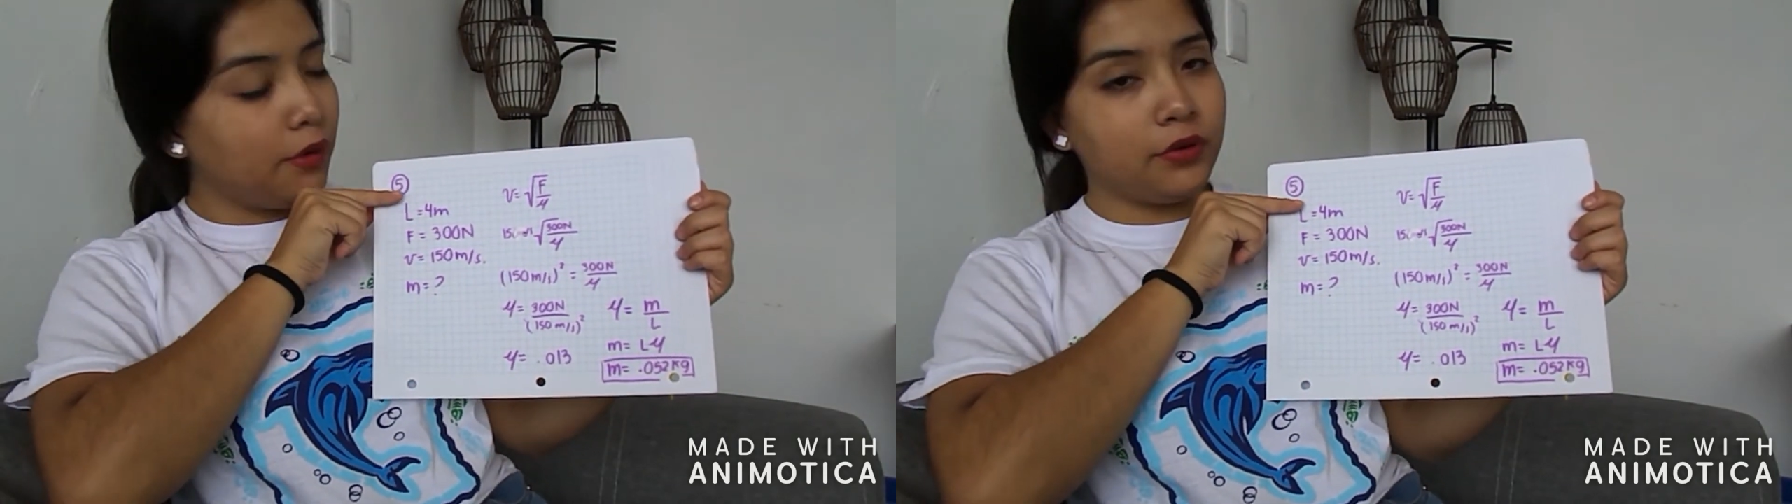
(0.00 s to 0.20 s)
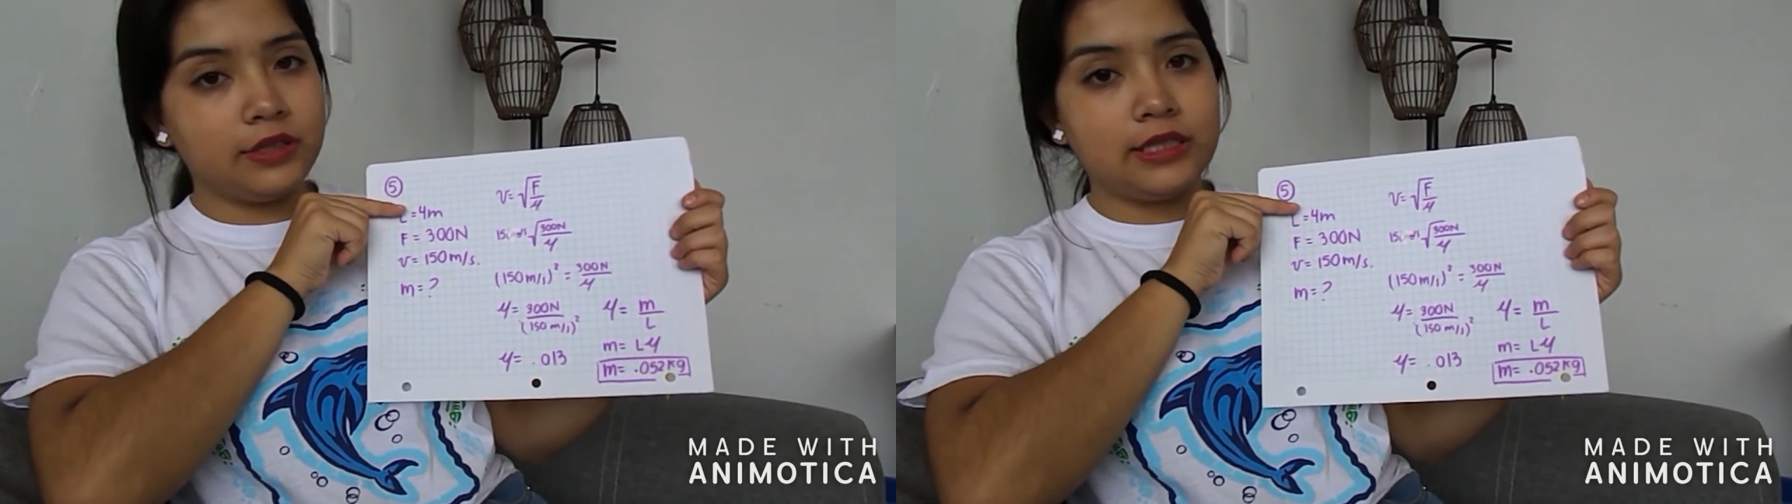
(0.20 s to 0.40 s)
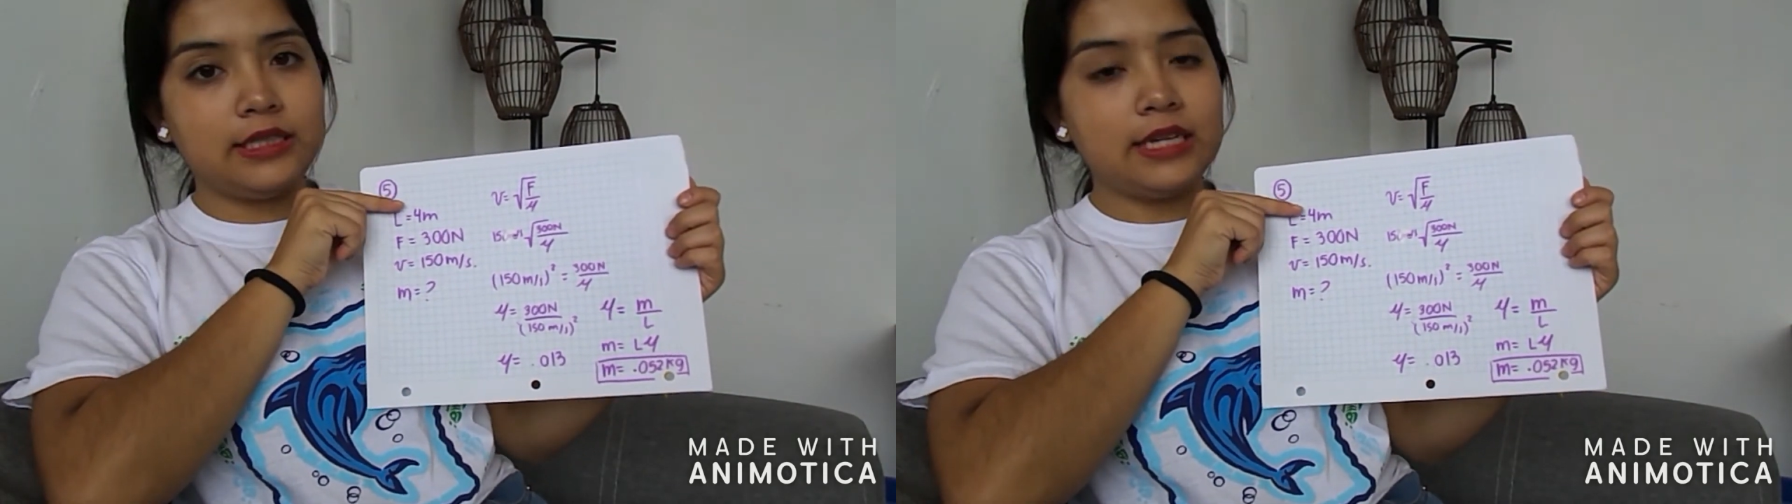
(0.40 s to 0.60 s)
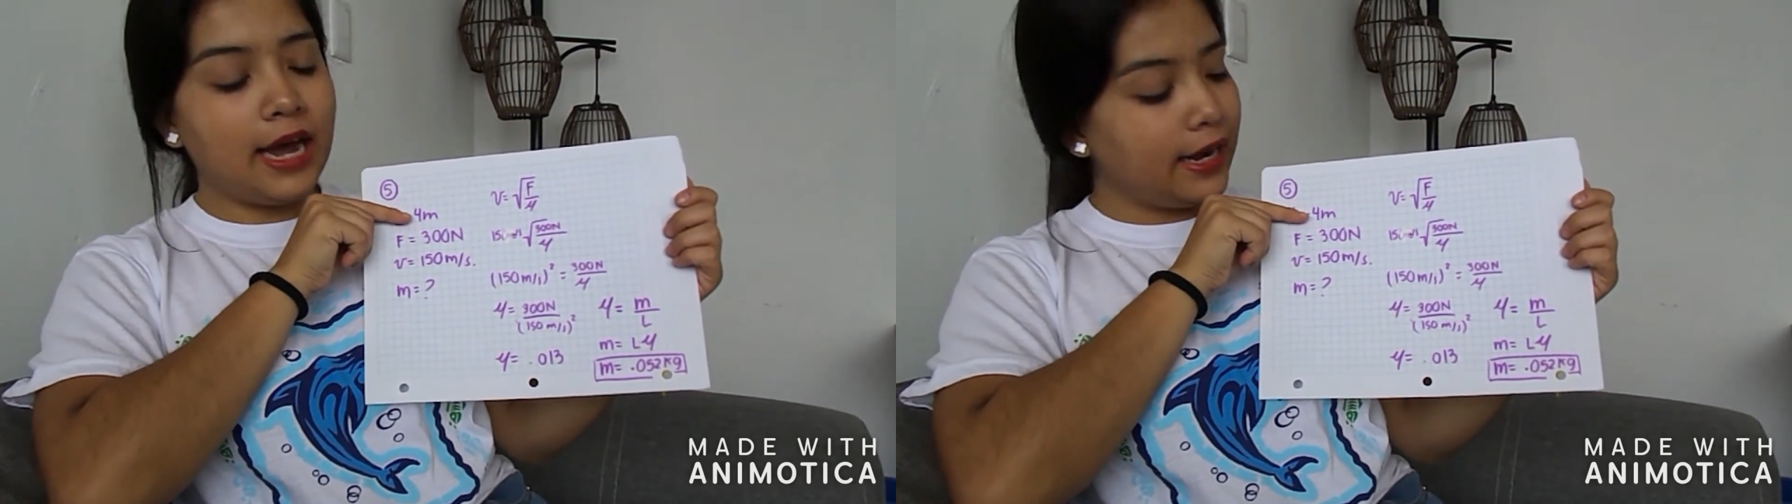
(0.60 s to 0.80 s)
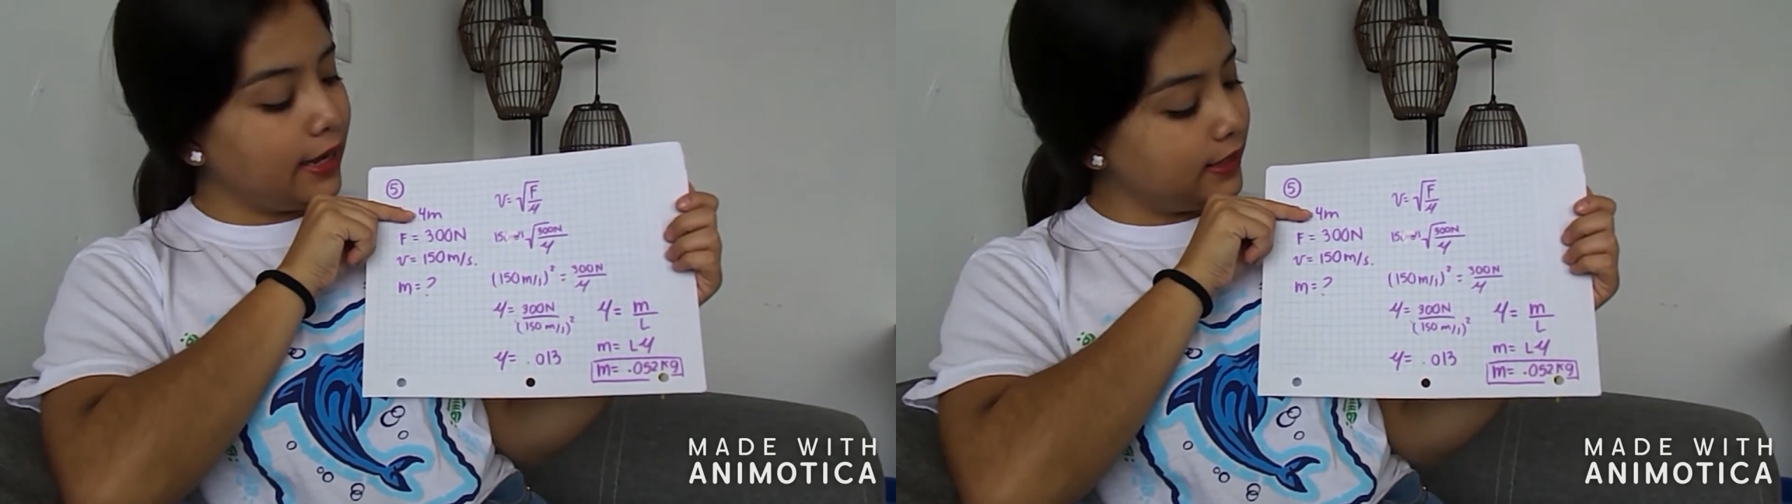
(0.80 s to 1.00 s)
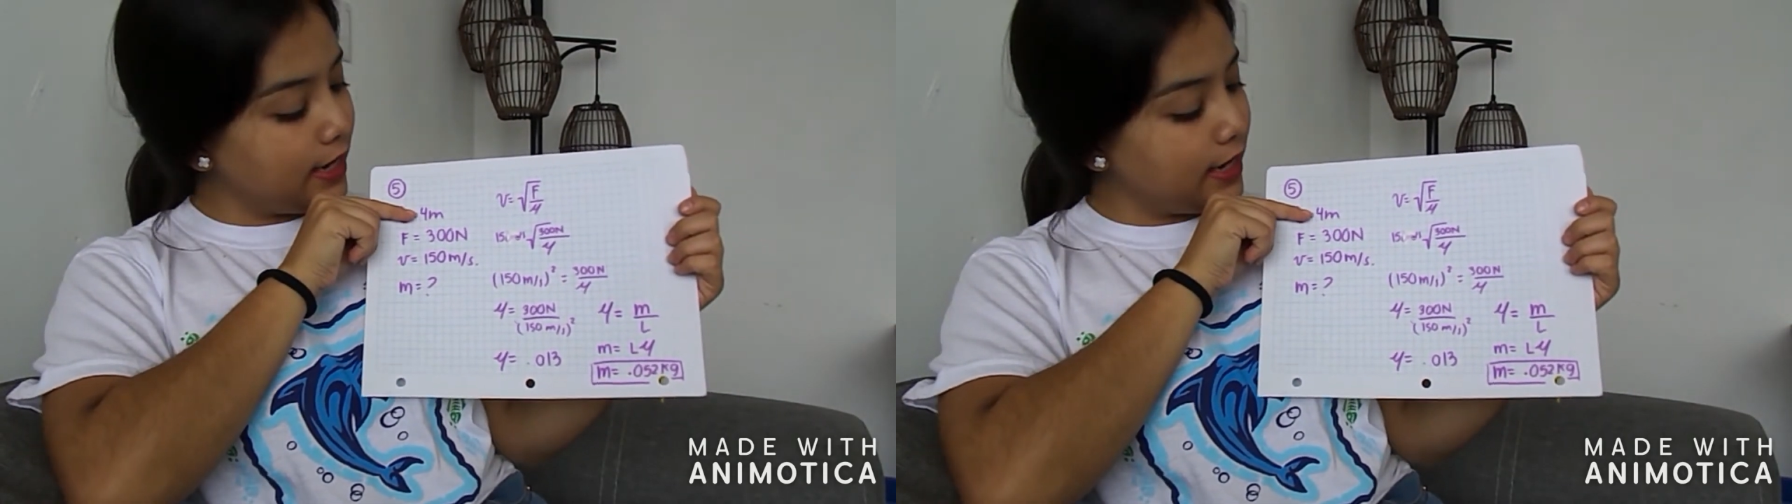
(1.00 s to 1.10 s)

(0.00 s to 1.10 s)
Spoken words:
our data,